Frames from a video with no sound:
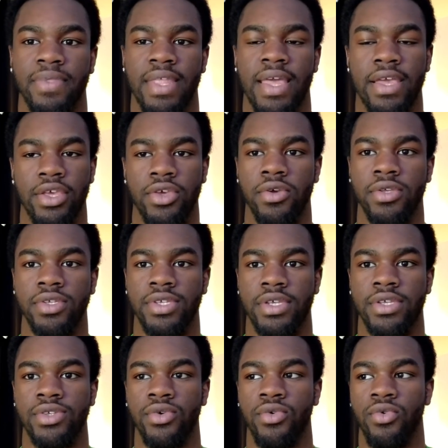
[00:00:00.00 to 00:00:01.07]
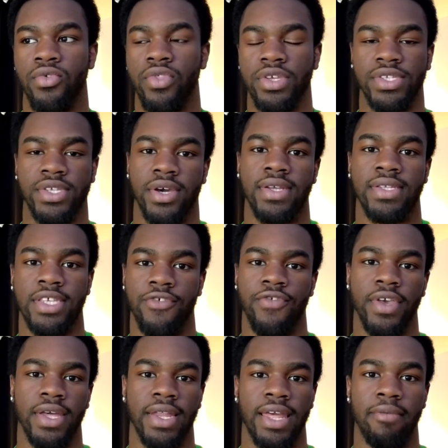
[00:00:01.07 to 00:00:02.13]
it uses all the
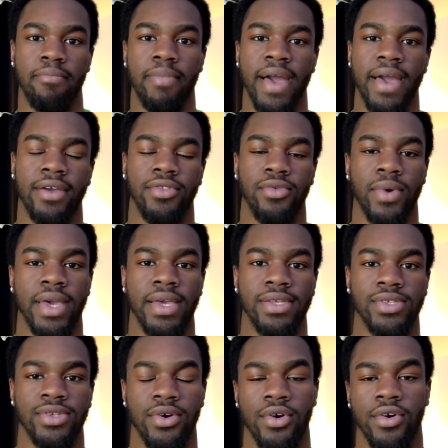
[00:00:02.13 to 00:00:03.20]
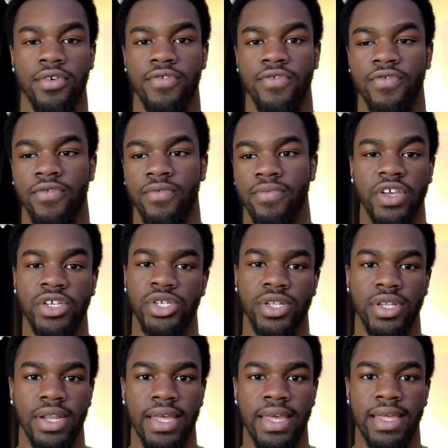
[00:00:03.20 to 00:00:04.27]
scientifically backed ways of
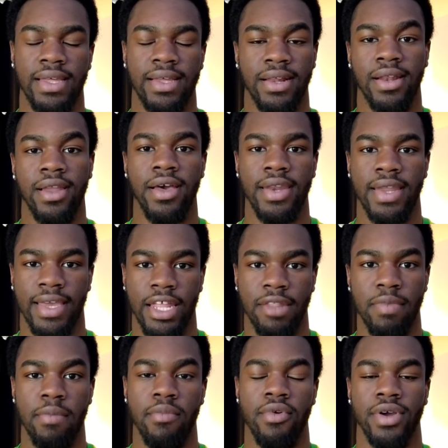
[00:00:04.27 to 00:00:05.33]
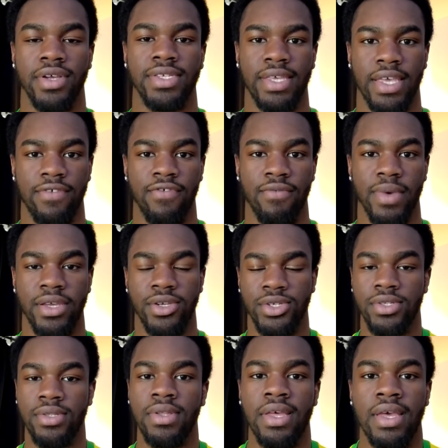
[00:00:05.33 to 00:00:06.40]
efficiently learning and memorizing
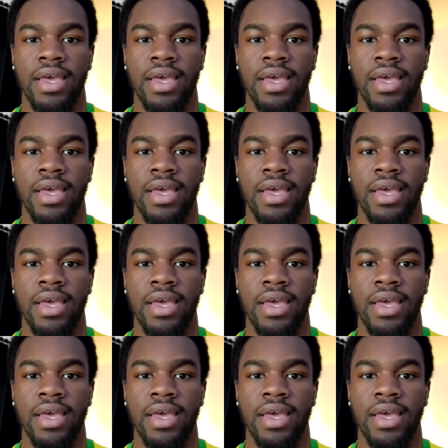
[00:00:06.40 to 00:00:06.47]
information.